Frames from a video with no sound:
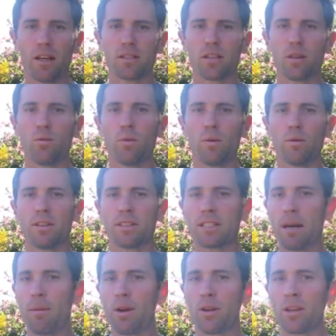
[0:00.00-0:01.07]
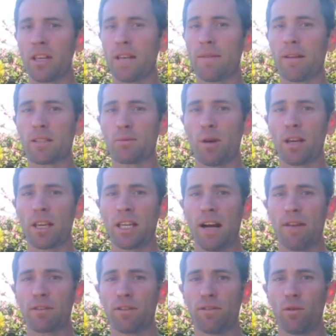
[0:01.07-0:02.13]
So someone who can give up smoking
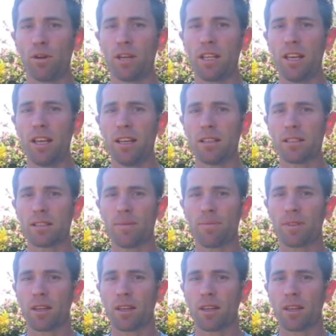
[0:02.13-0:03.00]
after 40 years